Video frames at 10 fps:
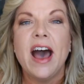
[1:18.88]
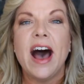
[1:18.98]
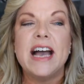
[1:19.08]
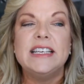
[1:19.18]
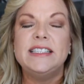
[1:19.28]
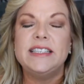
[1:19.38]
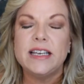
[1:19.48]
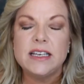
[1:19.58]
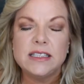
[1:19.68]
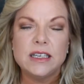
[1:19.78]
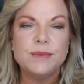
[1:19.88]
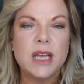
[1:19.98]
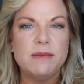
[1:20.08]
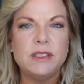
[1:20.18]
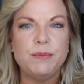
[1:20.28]
I see
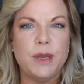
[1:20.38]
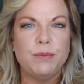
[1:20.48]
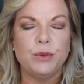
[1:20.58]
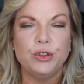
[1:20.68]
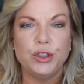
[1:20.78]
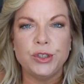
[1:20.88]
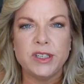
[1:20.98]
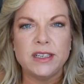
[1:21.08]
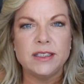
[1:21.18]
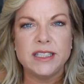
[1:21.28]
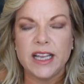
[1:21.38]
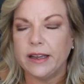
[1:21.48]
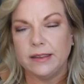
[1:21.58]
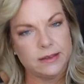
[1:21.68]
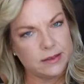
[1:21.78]
sometimes people do this
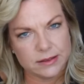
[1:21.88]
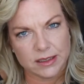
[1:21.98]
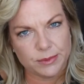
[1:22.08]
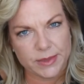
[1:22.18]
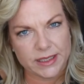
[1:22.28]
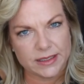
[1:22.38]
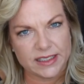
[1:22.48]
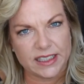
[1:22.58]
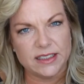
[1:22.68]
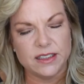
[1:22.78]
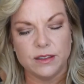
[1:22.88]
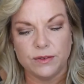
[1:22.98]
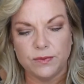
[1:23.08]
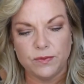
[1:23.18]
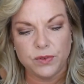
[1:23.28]
and it does not make sense. The
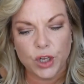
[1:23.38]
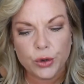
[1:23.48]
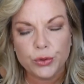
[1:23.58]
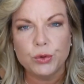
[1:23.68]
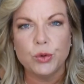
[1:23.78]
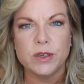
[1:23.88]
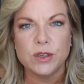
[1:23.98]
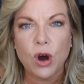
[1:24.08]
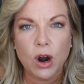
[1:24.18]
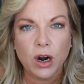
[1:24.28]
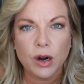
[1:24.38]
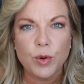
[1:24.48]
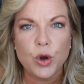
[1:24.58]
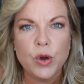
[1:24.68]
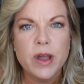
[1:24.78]
flow through is
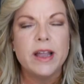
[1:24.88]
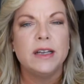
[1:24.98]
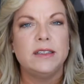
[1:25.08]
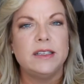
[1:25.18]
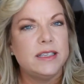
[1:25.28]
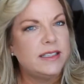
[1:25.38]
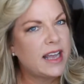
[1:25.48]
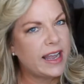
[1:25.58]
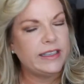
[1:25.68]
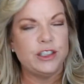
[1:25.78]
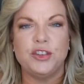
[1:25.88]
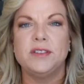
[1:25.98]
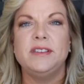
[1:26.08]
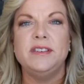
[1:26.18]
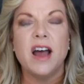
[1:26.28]
horrible. The design is
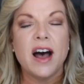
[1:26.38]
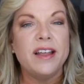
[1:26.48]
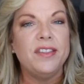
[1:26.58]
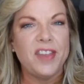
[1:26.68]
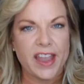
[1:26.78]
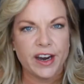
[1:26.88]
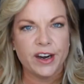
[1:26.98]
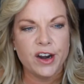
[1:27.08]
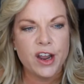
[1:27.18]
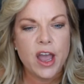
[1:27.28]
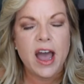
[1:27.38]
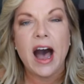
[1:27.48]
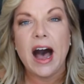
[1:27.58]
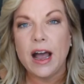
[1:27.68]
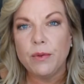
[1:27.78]
just not there.
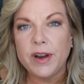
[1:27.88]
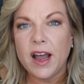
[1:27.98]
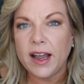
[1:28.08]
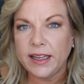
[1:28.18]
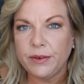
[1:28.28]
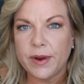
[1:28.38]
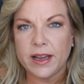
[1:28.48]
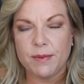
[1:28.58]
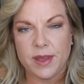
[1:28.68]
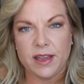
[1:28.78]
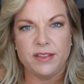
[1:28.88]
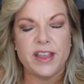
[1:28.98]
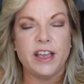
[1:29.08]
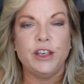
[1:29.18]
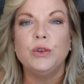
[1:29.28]
I would highly recommend
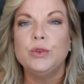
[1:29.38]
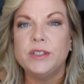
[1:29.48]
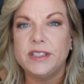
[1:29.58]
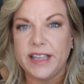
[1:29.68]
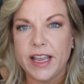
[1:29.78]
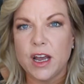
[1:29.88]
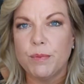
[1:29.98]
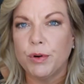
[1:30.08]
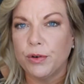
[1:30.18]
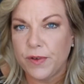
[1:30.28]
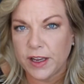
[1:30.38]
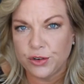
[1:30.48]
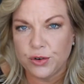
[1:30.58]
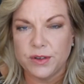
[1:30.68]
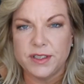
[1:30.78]
that you seek a
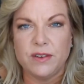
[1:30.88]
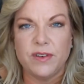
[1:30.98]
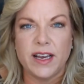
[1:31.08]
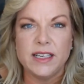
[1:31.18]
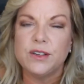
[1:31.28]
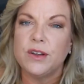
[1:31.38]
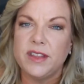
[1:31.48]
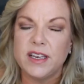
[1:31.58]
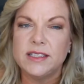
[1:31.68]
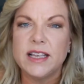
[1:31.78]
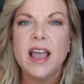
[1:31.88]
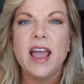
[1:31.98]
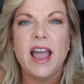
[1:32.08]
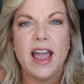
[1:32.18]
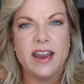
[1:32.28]
professional's advice on this
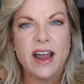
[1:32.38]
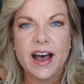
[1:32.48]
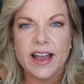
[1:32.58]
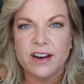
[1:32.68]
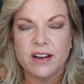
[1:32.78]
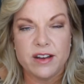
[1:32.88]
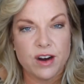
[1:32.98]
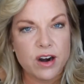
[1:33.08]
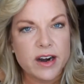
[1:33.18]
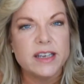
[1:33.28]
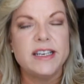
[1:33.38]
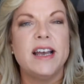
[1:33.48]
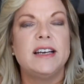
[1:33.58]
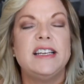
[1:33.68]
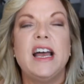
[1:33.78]
and hire an
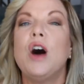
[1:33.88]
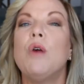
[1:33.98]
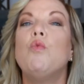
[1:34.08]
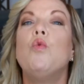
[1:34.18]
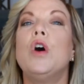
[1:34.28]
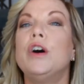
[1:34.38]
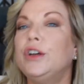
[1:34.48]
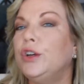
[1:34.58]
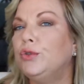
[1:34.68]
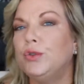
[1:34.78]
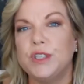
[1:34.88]
architect to help walk you through